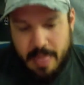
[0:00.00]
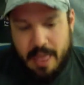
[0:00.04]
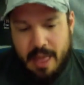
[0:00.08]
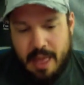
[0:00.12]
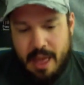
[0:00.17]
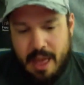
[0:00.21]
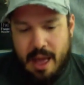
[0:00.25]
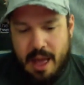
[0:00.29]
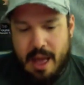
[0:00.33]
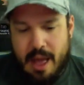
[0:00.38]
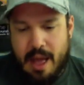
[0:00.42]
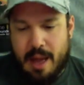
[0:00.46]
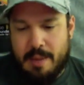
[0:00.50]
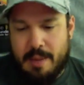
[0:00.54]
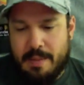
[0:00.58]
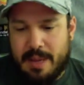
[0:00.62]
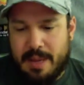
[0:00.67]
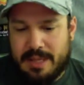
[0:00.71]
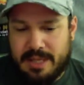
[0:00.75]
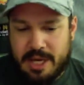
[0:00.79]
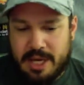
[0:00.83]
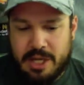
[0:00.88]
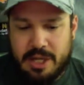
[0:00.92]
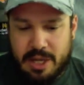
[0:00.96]

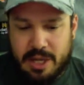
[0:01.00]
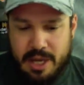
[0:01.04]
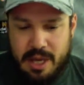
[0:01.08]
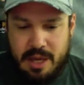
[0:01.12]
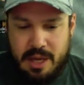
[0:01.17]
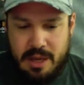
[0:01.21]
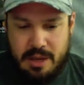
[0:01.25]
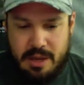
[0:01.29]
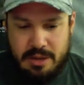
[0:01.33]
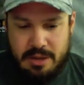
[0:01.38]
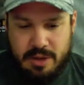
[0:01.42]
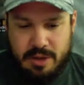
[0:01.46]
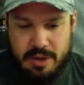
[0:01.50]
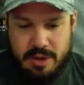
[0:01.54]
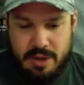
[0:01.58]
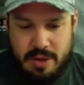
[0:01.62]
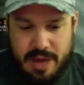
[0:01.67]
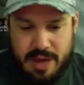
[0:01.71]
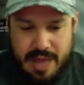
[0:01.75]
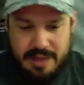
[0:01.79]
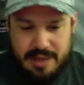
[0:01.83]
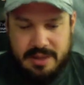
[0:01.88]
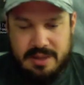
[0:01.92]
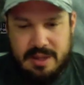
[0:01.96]
Essentially, you
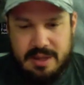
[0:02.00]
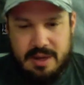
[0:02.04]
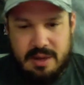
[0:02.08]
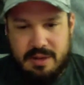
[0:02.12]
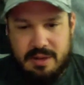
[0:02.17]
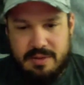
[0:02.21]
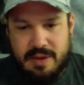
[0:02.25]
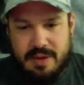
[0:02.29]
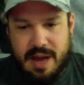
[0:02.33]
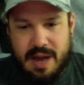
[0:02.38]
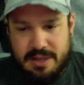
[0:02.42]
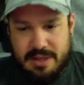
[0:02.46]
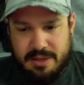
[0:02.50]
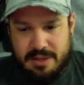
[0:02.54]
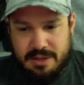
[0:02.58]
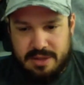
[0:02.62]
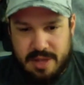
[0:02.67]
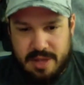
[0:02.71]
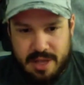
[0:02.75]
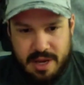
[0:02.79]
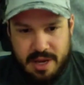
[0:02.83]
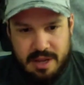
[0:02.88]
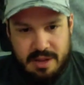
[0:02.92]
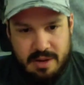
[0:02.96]
get this little device,
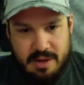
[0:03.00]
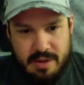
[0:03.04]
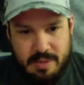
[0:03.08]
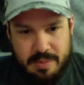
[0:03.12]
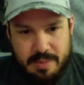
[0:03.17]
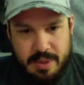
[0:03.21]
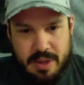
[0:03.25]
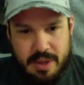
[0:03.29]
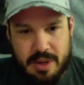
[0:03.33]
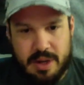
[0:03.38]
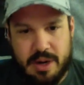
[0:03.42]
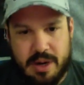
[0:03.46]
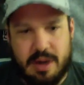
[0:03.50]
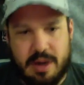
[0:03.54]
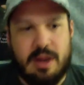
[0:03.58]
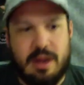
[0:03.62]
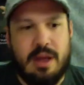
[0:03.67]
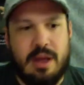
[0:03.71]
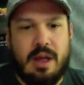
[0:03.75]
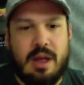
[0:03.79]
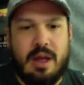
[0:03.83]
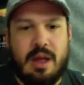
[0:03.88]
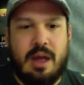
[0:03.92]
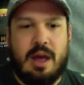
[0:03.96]
stick it in the computer.
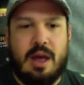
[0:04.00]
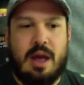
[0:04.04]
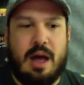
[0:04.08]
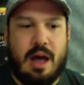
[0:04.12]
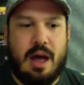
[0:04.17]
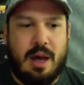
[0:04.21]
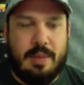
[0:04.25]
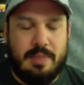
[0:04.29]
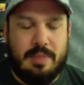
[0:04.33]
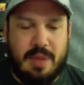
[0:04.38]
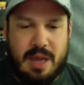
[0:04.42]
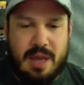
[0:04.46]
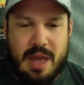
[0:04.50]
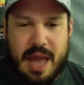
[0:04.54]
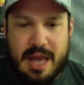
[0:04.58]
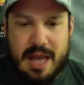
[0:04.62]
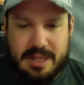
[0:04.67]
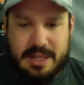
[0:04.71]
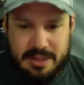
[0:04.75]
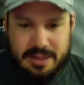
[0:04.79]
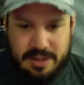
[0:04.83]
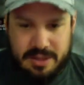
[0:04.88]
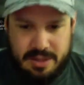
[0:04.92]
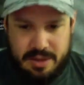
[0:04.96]
He
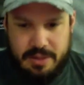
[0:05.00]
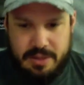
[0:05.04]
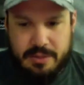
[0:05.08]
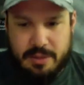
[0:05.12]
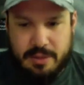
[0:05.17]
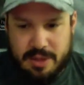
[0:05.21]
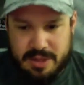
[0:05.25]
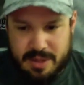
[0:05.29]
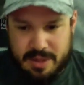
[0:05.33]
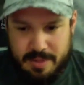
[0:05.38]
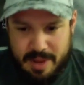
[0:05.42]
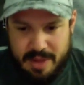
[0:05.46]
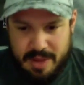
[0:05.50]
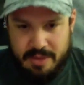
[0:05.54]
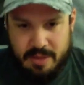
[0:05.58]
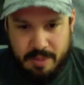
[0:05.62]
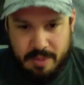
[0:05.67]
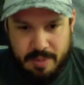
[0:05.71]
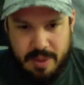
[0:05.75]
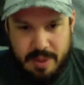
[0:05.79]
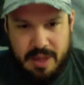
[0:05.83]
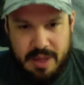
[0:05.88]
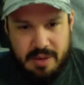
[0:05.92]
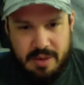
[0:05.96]
asks you for some
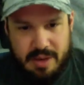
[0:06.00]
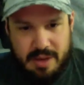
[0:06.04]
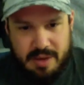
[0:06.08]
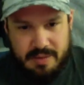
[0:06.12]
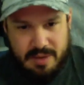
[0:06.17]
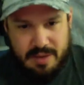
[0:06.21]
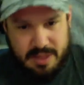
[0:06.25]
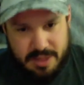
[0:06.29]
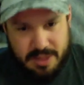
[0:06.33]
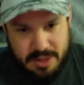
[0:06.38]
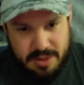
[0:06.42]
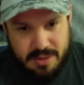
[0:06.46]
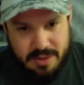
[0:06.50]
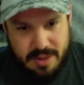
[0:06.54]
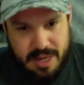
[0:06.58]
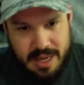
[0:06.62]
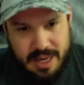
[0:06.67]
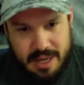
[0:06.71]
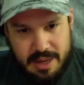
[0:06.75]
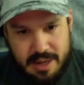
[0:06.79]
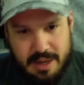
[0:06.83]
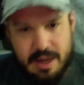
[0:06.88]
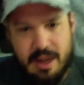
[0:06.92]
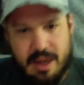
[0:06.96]
entropy, you give it to
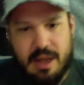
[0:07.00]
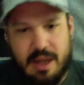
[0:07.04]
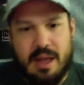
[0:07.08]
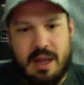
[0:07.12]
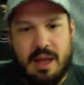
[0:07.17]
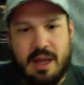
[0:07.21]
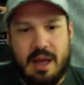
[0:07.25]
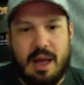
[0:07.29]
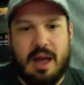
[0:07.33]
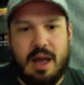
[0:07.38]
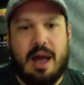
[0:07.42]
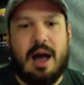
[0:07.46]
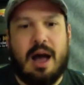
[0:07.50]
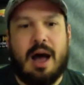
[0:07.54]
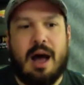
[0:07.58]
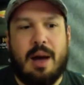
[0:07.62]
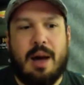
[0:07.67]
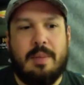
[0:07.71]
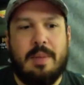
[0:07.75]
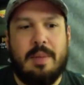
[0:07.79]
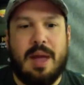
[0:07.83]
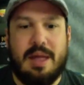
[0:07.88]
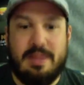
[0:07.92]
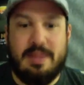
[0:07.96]
it,
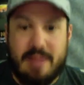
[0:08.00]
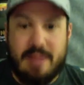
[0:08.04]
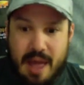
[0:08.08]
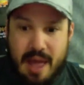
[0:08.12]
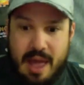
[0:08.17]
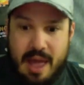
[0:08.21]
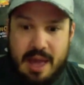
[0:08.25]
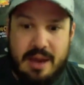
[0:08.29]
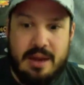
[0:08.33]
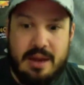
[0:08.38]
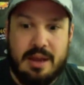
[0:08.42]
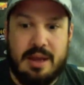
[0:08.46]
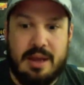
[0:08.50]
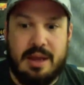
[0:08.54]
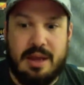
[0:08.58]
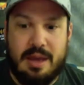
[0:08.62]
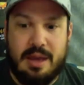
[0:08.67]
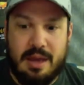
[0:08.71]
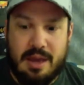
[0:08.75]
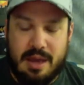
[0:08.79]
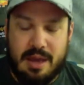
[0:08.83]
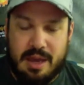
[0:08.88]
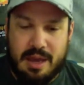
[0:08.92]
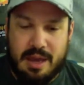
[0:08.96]
and then
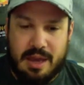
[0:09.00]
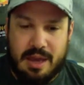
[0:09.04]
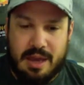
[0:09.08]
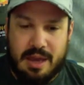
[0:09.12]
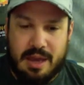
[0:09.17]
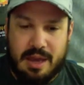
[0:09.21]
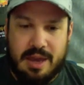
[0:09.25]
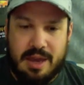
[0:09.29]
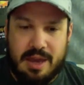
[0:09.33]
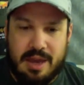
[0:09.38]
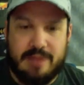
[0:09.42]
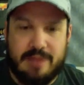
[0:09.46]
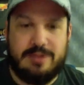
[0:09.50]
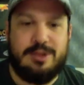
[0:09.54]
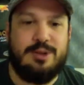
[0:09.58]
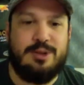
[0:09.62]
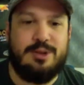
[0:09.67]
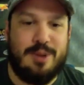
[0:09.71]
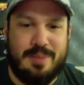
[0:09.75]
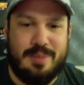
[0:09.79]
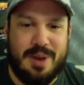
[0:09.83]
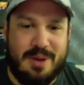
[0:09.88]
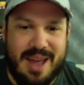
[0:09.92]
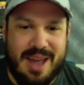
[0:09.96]
he gives
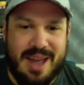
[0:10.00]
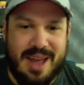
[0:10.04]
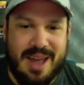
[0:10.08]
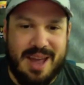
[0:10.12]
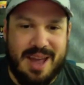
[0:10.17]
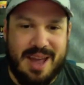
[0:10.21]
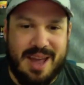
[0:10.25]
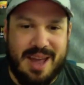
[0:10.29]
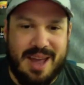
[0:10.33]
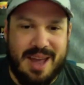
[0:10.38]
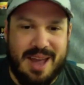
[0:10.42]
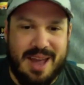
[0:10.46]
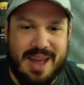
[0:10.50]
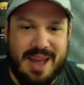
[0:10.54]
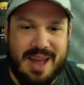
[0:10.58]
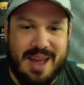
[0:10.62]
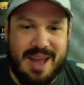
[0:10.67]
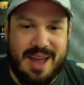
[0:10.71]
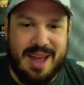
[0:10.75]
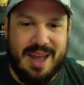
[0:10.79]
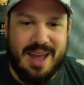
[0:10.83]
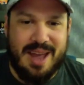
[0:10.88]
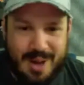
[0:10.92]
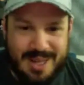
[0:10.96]
you a Bitcoin address
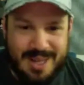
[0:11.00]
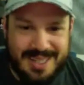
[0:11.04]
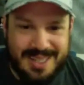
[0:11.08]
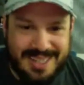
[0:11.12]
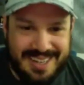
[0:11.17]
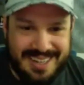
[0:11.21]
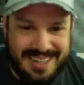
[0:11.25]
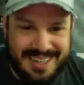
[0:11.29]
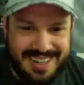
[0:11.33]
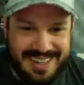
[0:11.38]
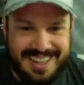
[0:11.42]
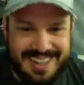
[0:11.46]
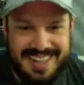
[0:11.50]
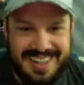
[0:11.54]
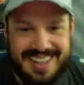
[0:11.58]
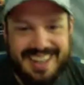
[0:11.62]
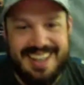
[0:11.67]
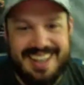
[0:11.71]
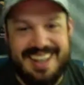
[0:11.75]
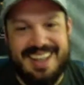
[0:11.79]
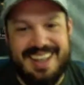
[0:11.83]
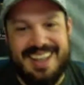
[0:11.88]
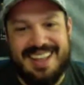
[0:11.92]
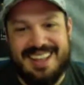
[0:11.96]
to deposit.
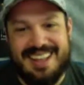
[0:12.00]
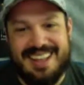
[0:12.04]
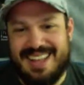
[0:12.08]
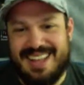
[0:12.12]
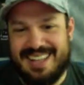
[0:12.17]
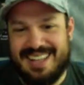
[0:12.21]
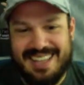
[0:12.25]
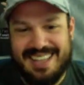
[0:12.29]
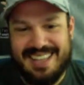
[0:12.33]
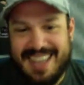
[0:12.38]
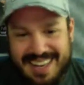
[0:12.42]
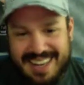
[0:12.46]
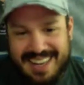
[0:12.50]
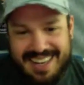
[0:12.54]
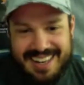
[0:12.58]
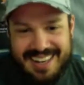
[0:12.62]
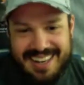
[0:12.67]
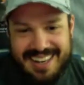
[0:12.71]
That's it.